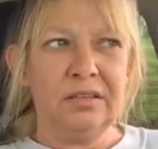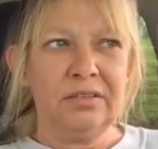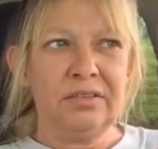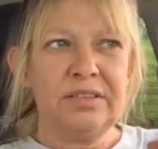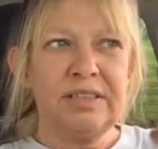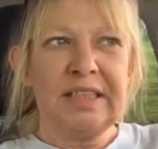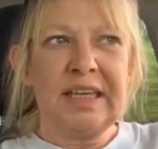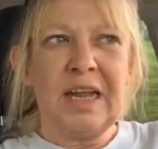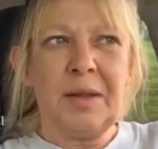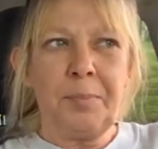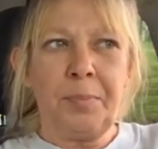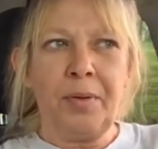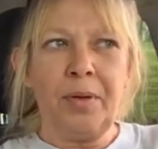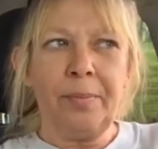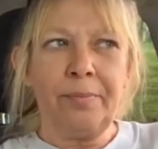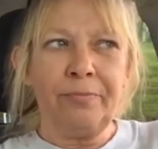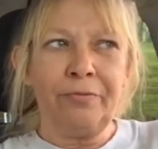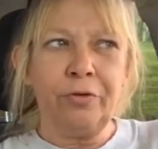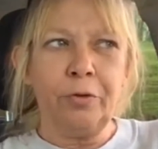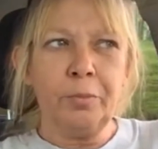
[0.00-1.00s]
step
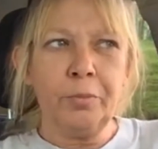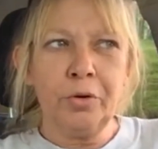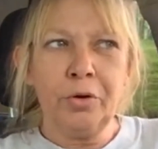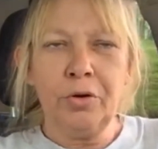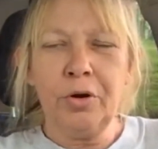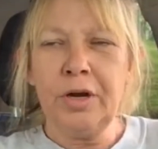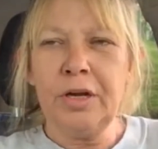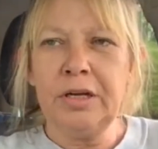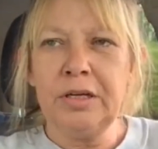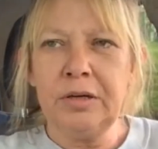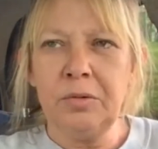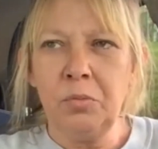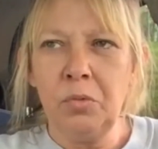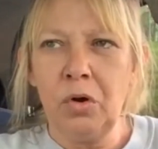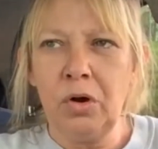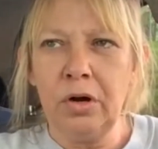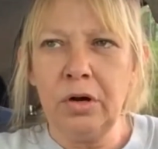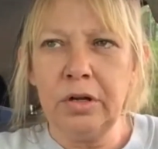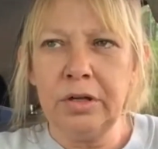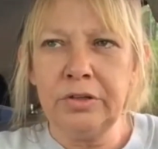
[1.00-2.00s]
up from green than
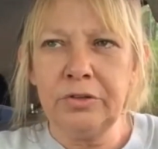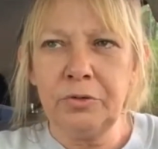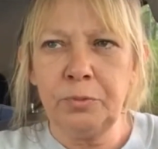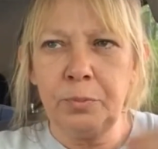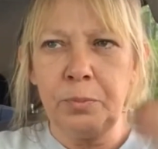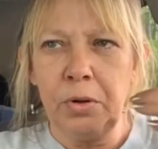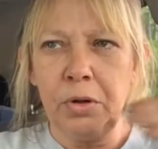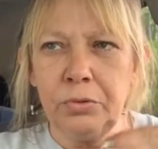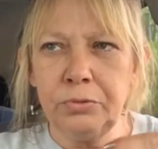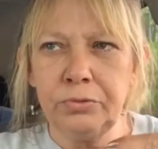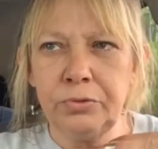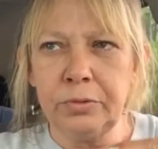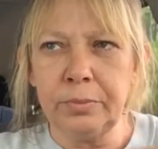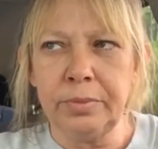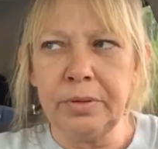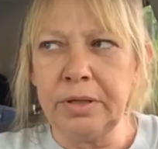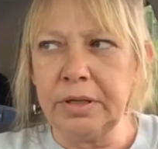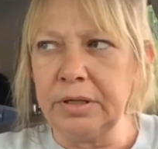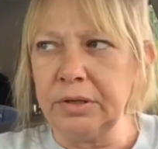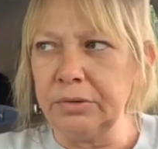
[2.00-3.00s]
what it's supposed to
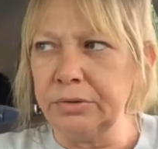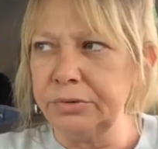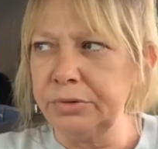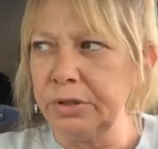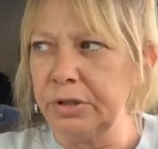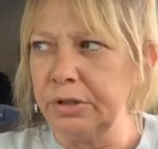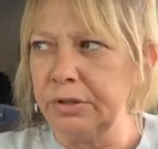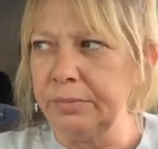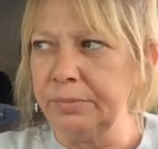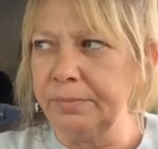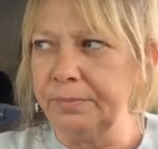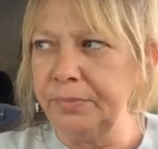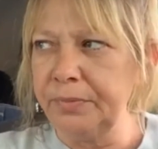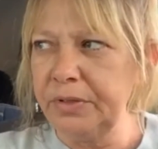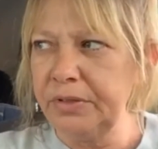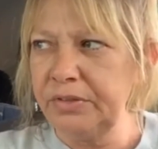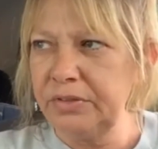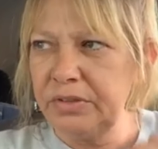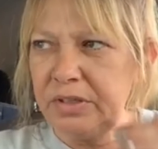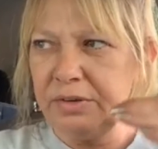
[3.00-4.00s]
be or something.
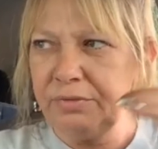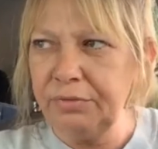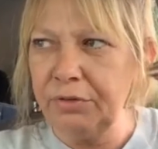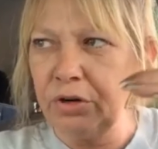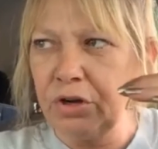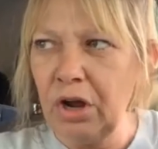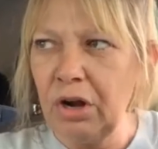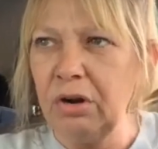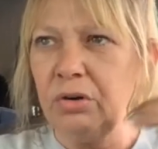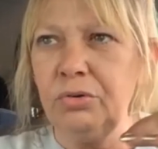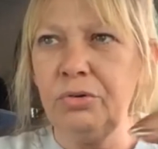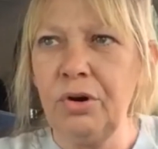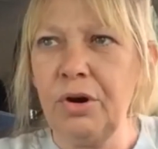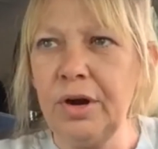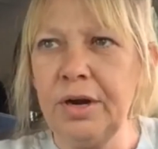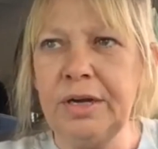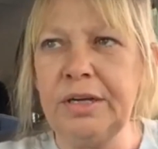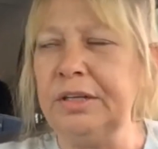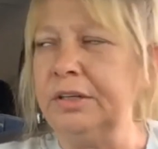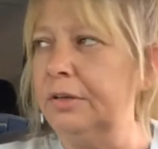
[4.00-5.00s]
It's a different color
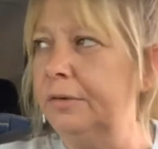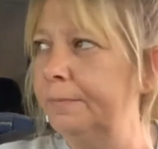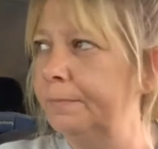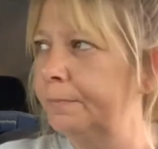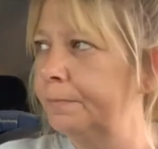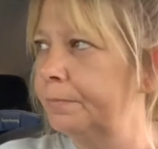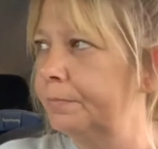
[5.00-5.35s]
green.